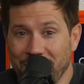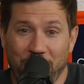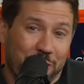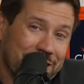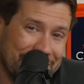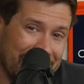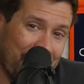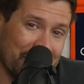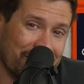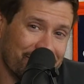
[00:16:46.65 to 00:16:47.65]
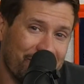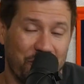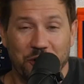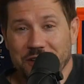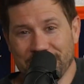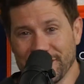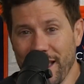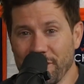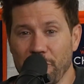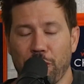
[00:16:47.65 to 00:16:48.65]
3rd and 7. 3rd and
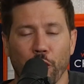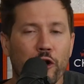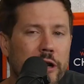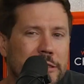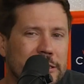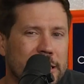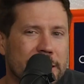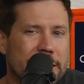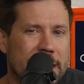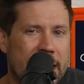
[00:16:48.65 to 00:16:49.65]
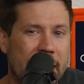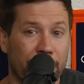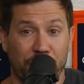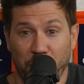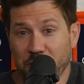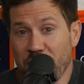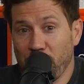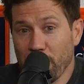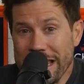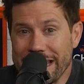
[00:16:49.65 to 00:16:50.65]
7. 3rd and 16. 3rd and
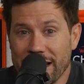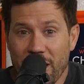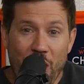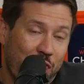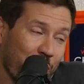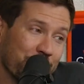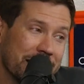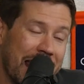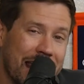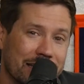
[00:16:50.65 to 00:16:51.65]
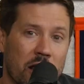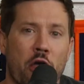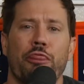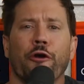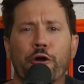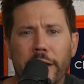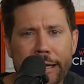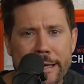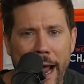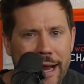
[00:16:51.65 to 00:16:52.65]
3. 3rd and 8. 3rd
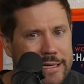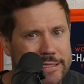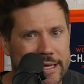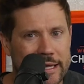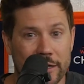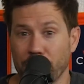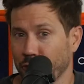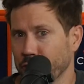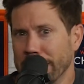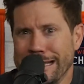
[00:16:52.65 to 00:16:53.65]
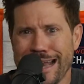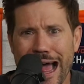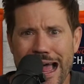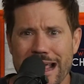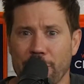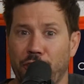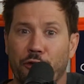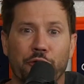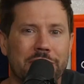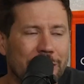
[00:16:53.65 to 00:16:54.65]
and 19. 3rd and 9.
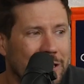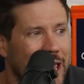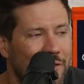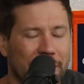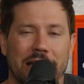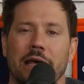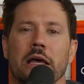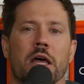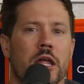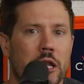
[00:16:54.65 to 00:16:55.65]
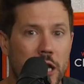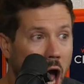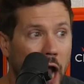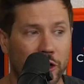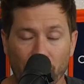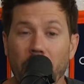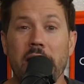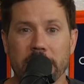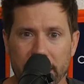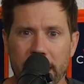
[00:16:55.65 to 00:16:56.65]
3rd and 11. Not
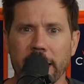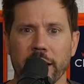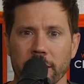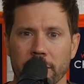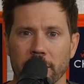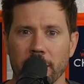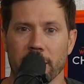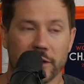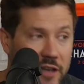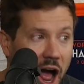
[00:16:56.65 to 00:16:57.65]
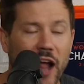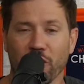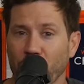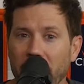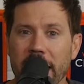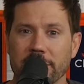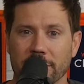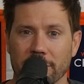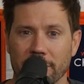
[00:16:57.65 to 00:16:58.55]
great, Nick. Not great.